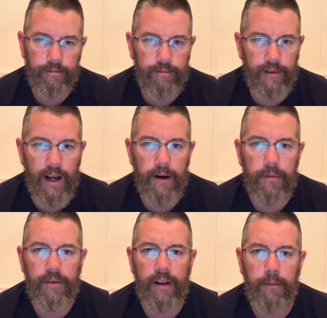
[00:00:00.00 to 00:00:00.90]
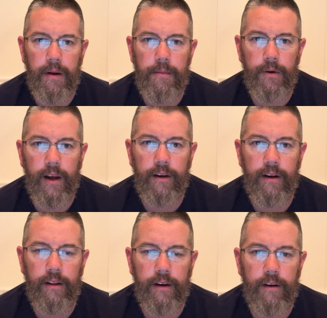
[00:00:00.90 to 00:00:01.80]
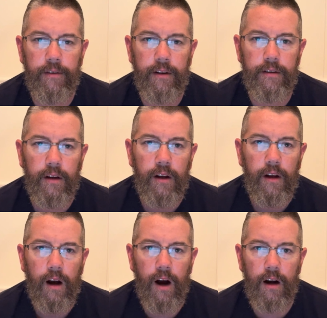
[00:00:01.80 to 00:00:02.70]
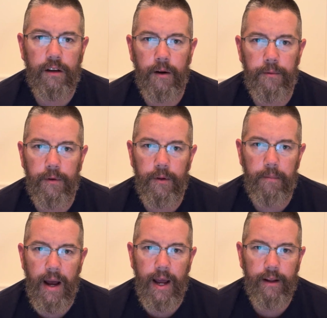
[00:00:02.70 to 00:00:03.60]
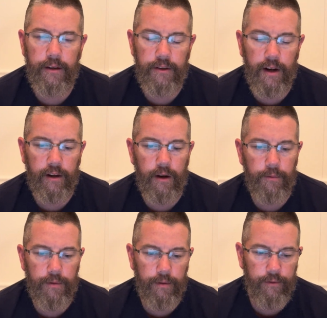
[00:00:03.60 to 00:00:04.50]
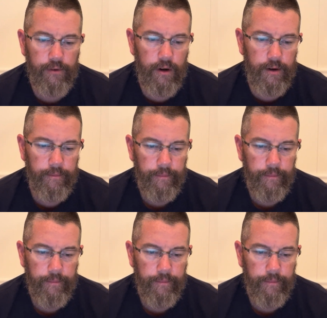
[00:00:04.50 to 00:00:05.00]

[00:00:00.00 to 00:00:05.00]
90% of people can't tell the difference. Hock comes from the back, shank comes from the front.